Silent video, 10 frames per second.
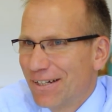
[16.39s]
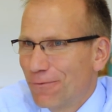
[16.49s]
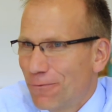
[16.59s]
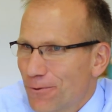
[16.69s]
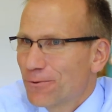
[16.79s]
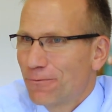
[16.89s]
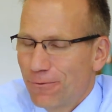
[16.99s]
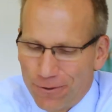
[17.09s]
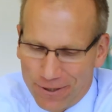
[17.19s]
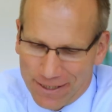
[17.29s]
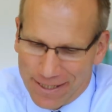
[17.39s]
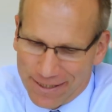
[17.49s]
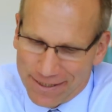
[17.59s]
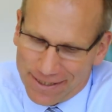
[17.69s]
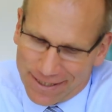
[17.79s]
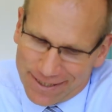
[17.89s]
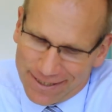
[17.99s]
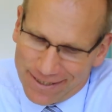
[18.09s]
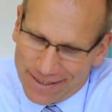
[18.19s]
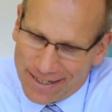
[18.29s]
First of all, it is
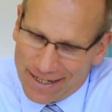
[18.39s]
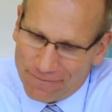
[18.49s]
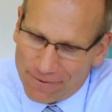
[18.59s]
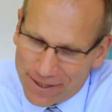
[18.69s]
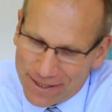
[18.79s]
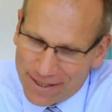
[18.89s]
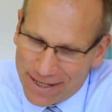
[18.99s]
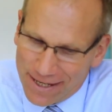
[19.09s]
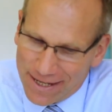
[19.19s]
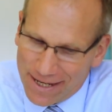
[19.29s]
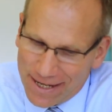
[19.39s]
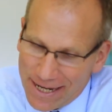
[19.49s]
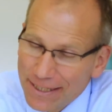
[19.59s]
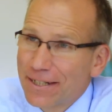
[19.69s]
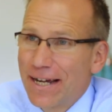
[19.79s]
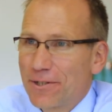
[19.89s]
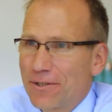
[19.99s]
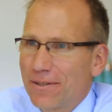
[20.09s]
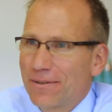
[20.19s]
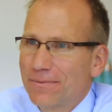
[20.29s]
actually a very
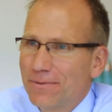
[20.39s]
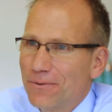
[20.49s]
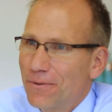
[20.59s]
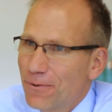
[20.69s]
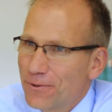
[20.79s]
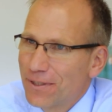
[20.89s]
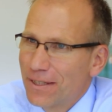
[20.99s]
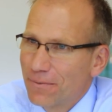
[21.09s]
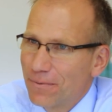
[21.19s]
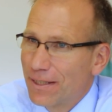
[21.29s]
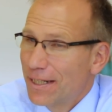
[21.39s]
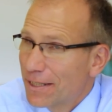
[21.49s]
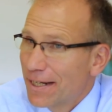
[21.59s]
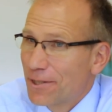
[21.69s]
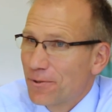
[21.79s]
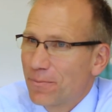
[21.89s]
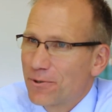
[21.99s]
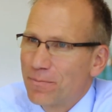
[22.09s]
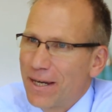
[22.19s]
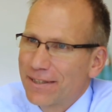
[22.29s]
international university with an international
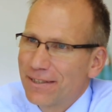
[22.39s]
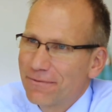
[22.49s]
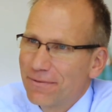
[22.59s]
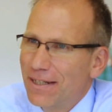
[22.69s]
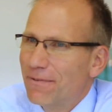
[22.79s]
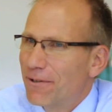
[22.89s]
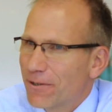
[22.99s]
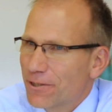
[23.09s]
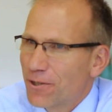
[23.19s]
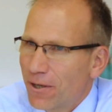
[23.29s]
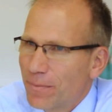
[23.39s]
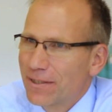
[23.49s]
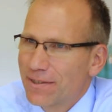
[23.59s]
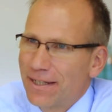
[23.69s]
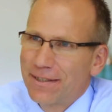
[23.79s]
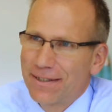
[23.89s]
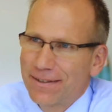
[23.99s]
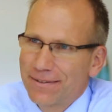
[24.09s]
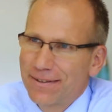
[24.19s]
perspective in a very charming setting,